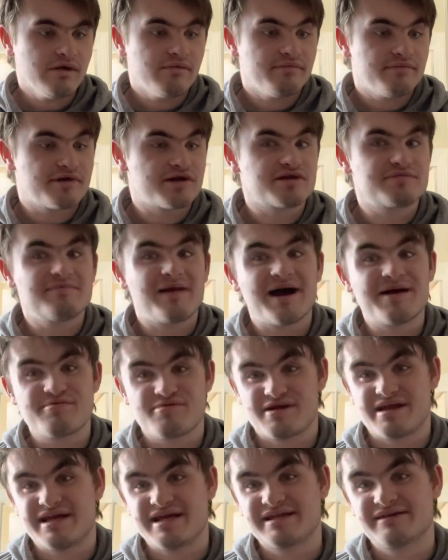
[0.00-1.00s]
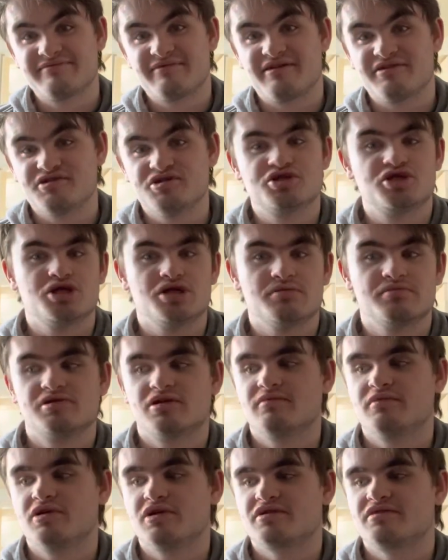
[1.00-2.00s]
Because my brain around YouTube not
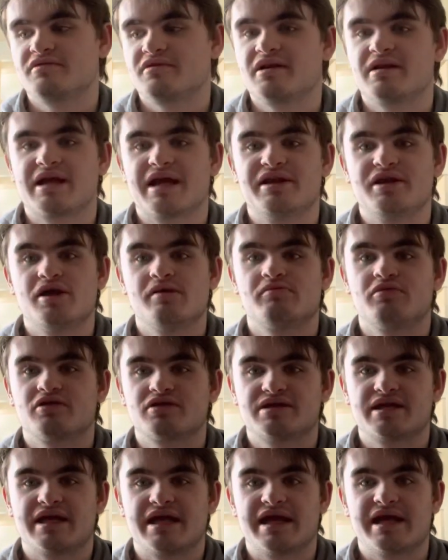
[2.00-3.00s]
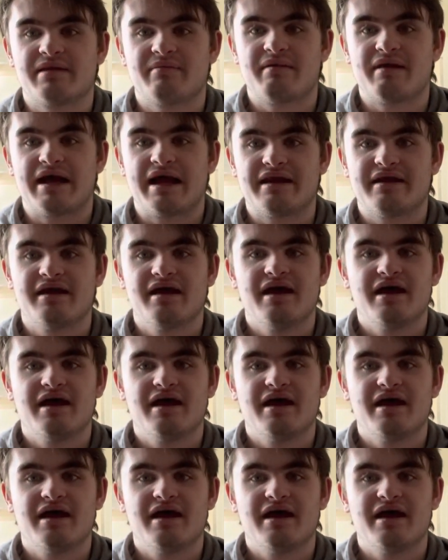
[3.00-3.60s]
working. So I'm going to get a notebook today and a pen.